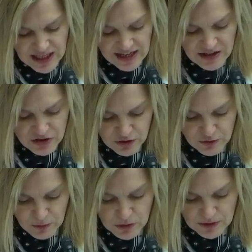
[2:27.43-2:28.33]
and
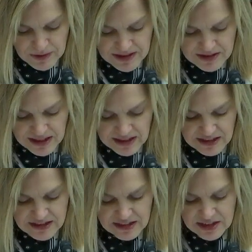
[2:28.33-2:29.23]
serves most of my
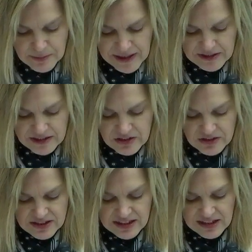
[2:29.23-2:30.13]
state, is expected
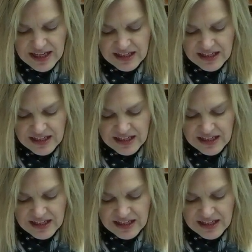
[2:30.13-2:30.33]
to see